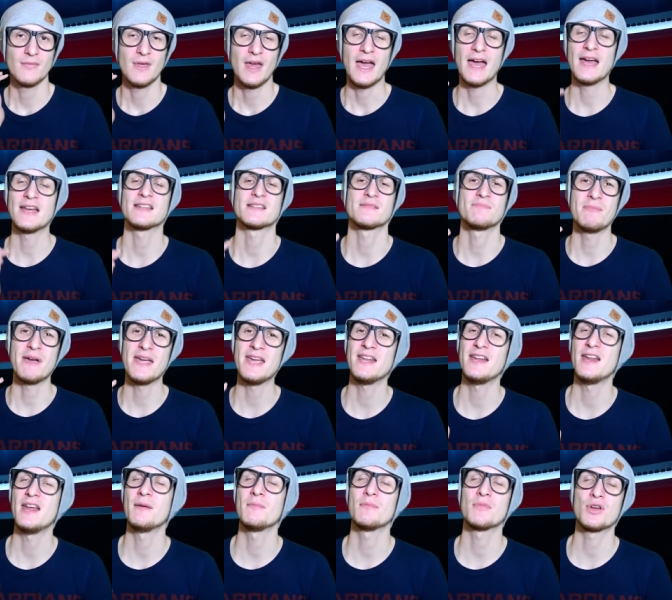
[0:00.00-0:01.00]
has made
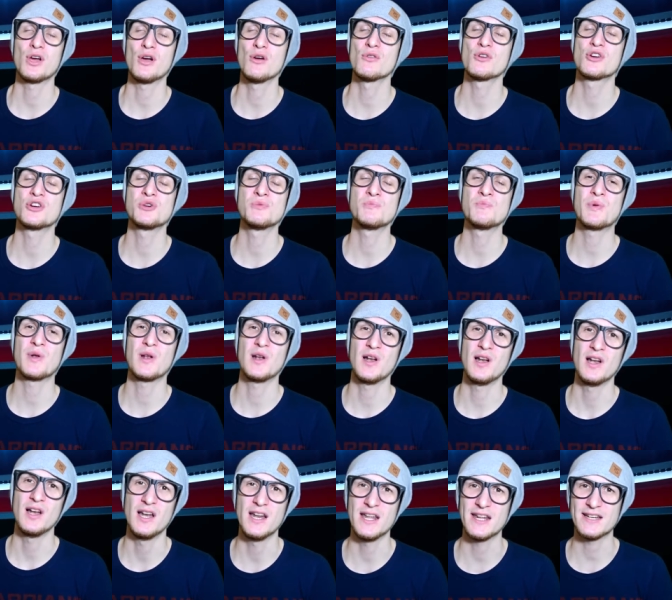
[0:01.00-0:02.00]
him go
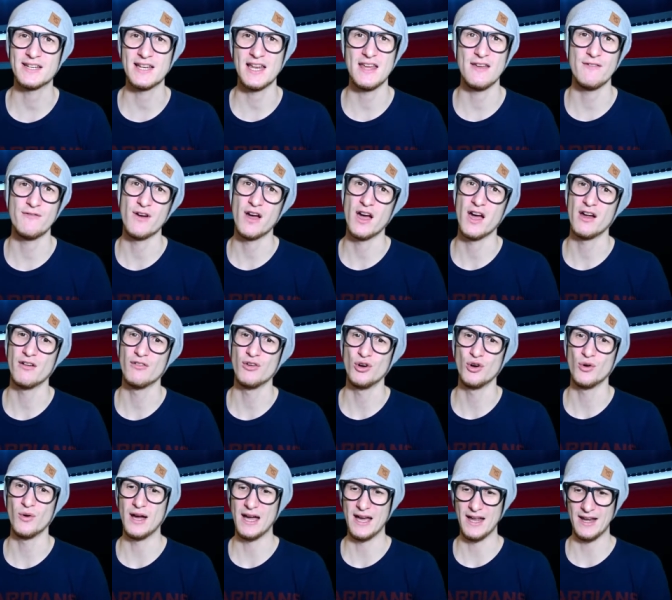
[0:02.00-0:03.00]
completely
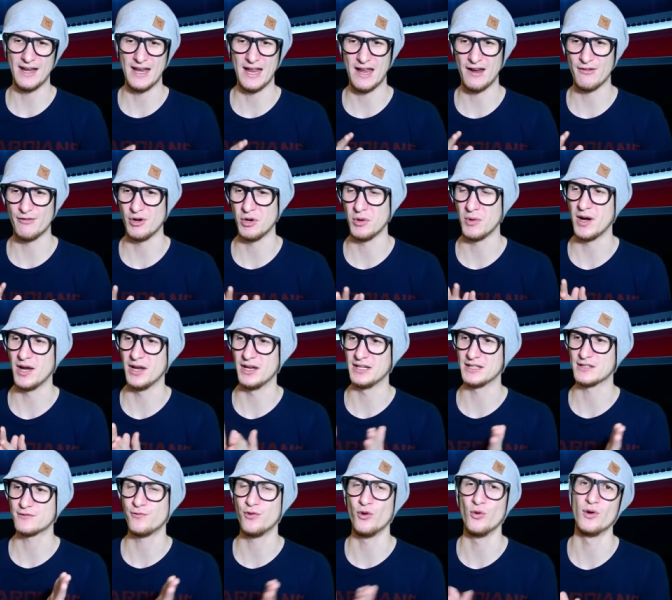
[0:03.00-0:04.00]
viral and everyone
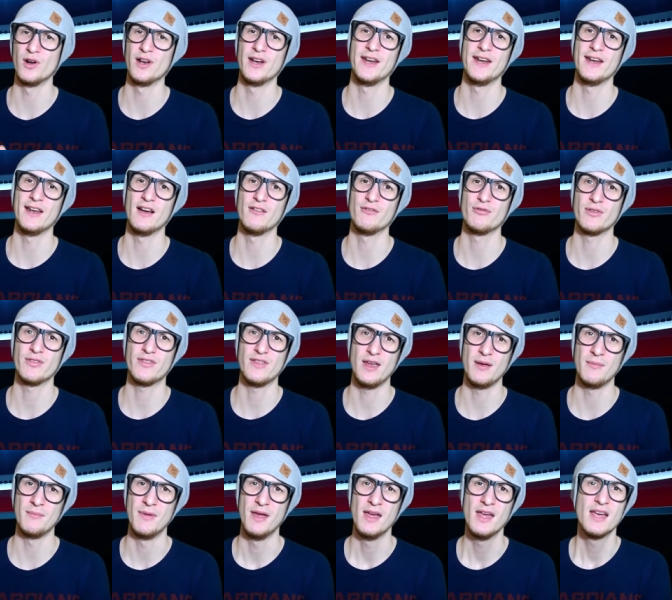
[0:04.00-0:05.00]
is fallen in love with
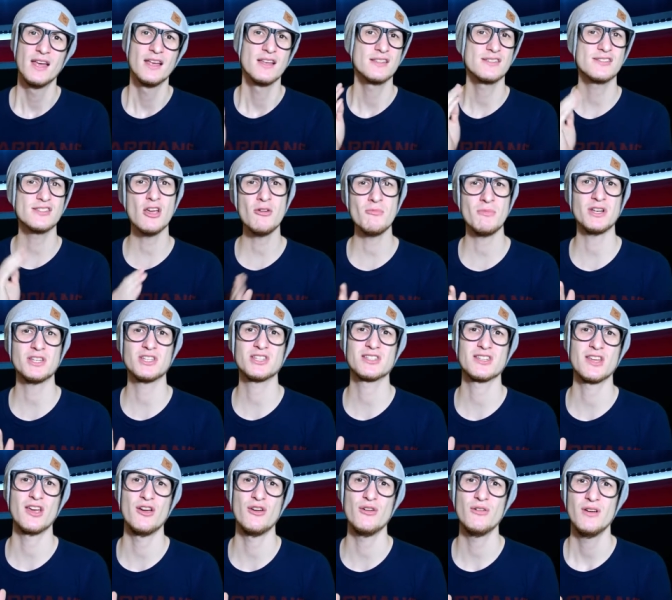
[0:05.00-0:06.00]
him. So much
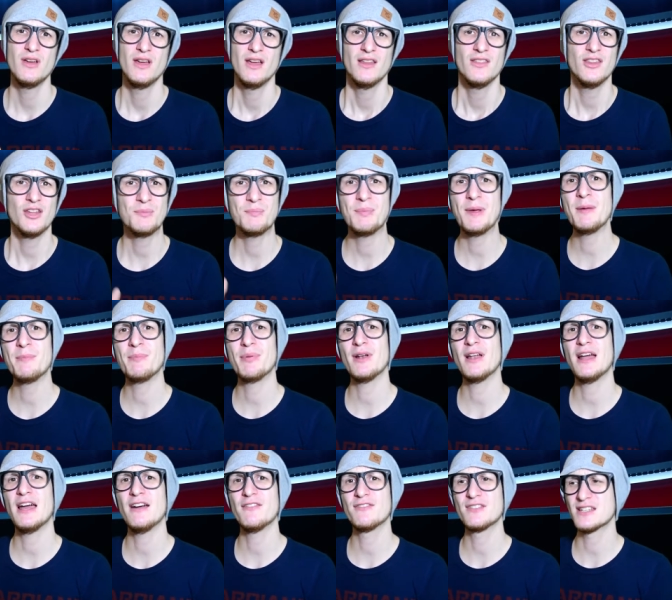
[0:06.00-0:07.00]
so that people
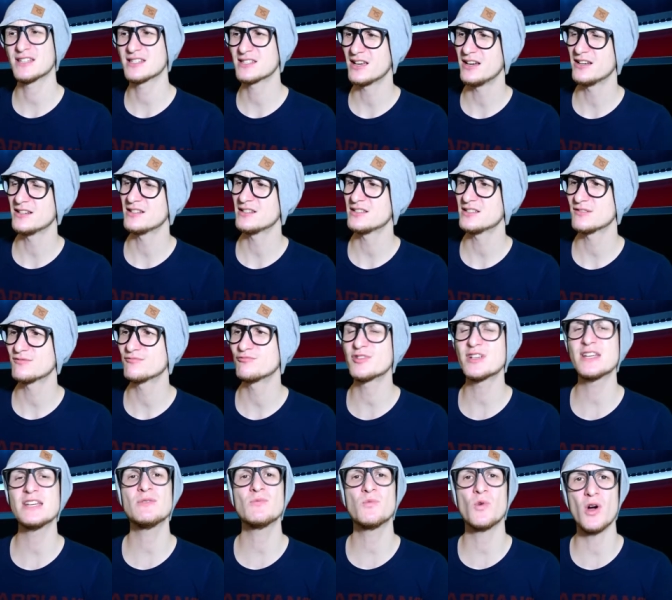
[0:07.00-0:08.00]
have decided to
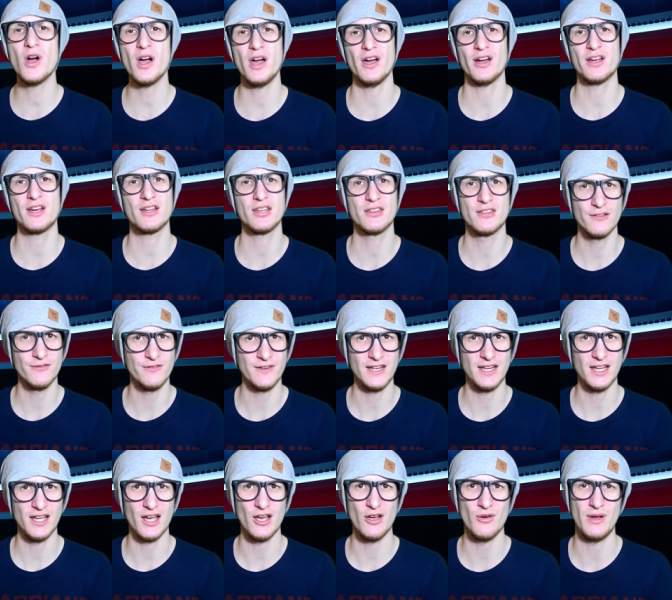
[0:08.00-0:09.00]
rework the
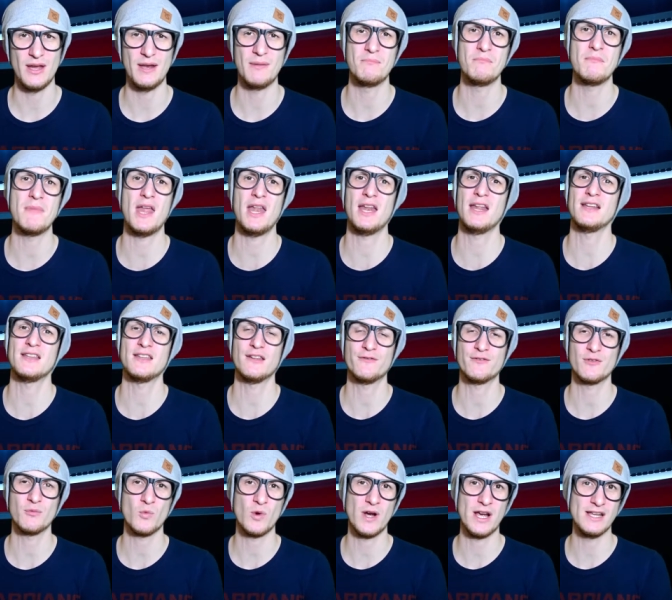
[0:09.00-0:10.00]
video in many
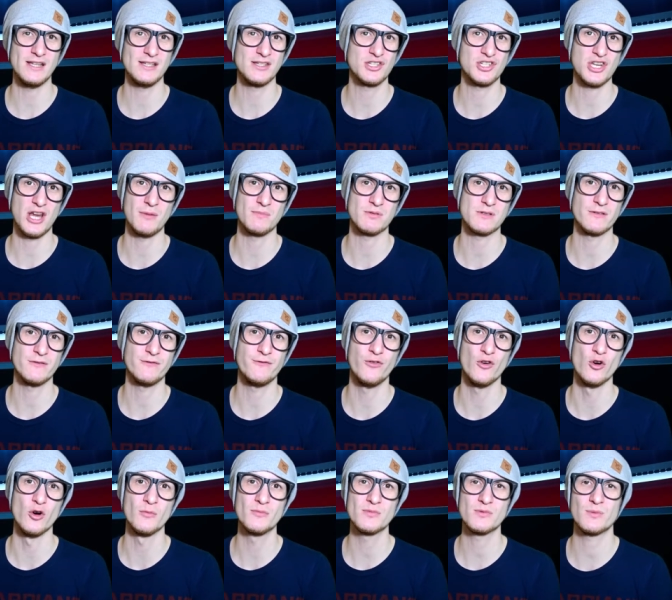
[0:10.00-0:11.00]
different ways, shapes, and
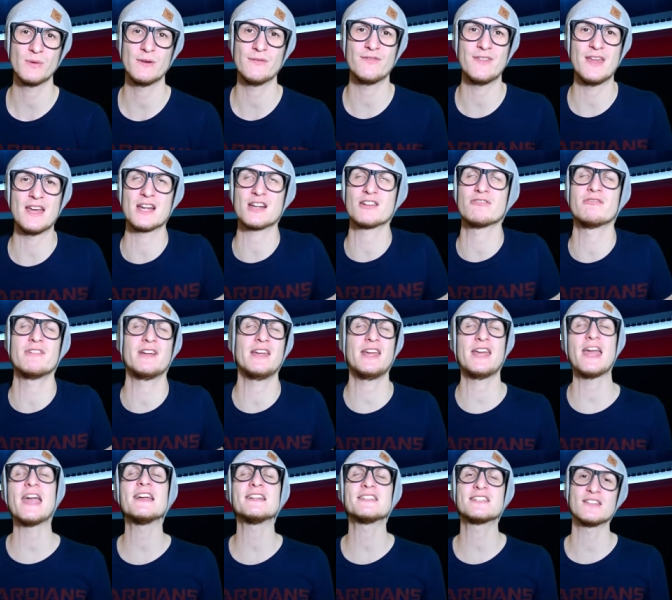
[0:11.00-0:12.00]
forms with their
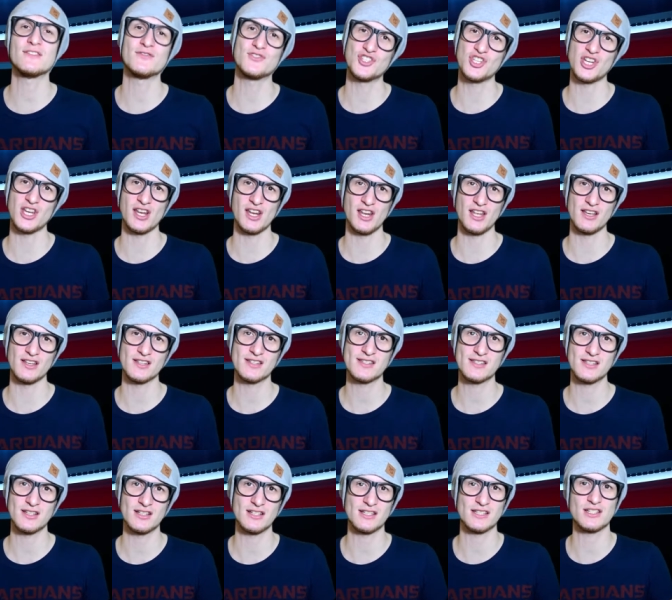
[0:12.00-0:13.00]
creative genius
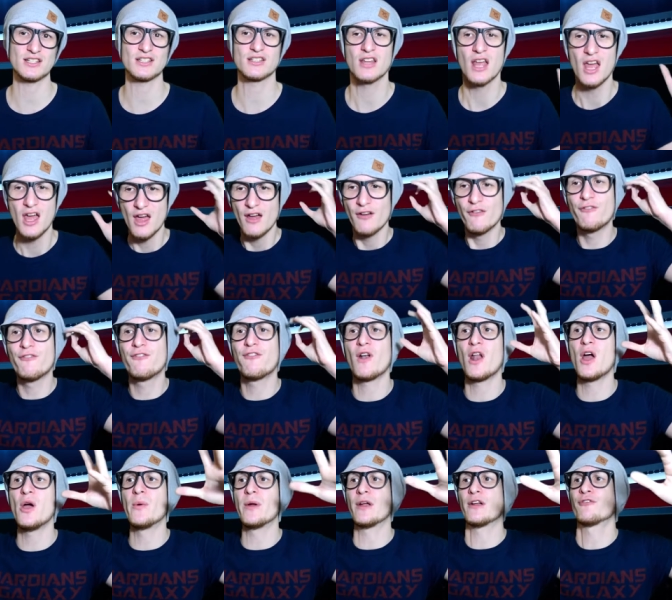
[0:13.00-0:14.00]
that is just
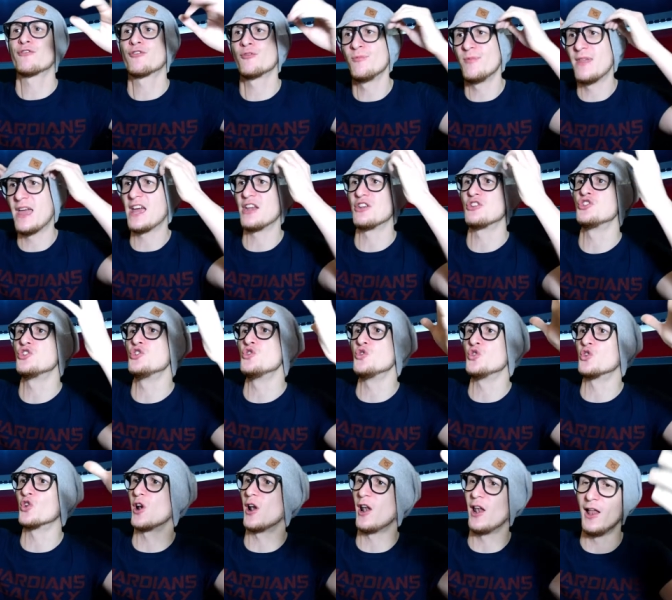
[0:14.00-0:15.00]
flowing from their
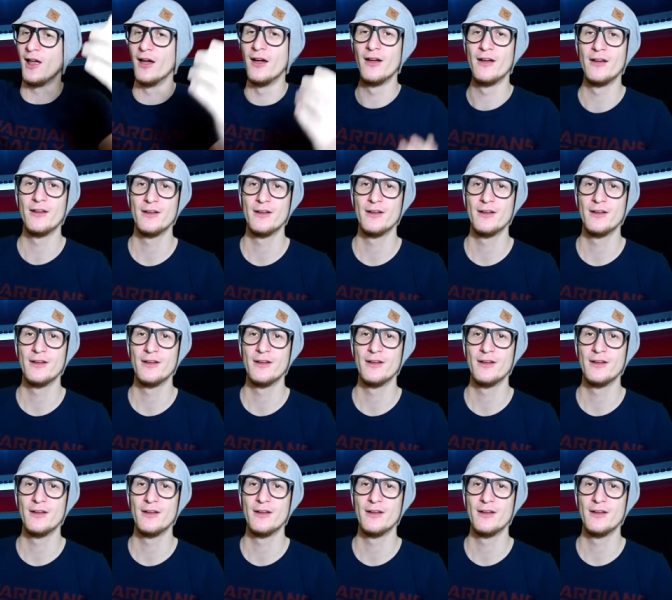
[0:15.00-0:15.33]
noodle.